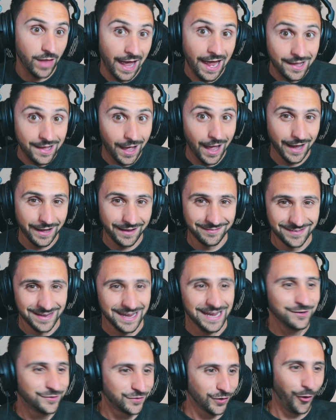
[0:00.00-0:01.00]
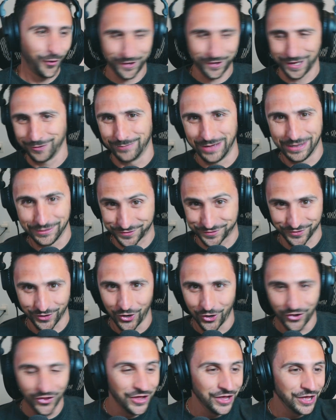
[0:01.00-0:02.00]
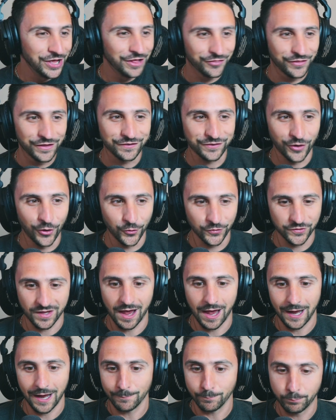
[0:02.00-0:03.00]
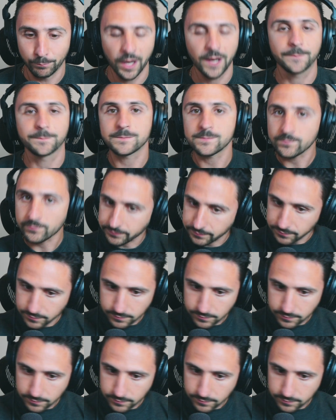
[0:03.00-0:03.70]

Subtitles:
I kind of did, talking about Saul this whole time, but